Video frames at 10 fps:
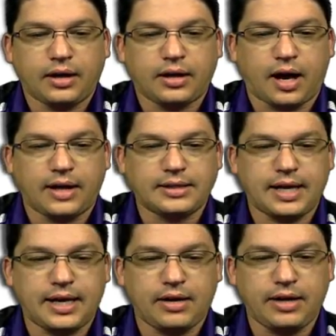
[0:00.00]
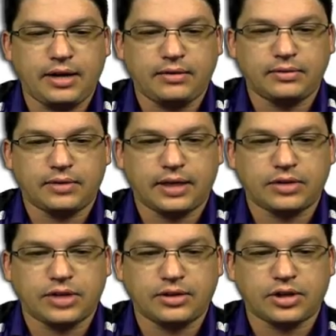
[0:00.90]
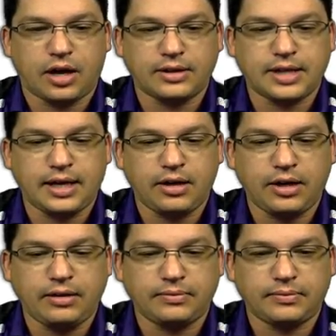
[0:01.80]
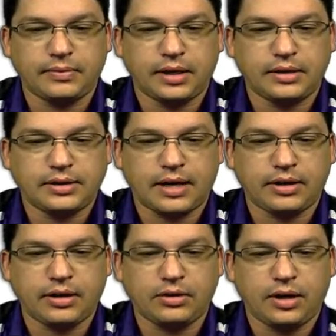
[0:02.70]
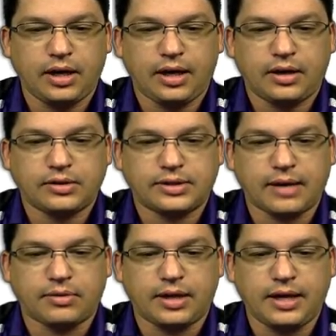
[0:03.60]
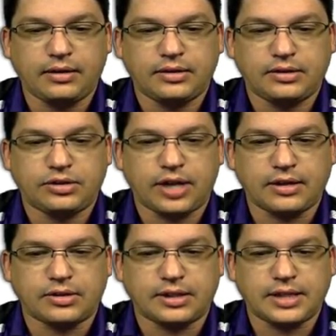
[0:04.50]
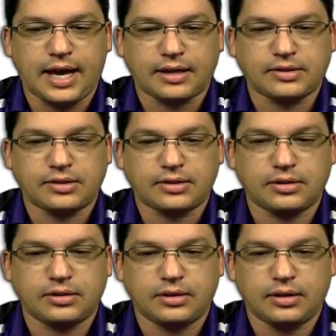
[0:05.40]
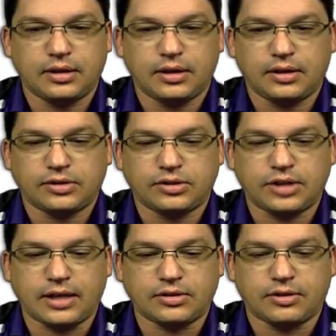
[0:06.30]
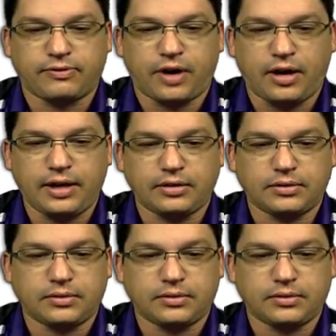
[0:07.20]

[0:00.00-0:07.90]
Content area, I can change content area down here. Same thing, change the text, change the font,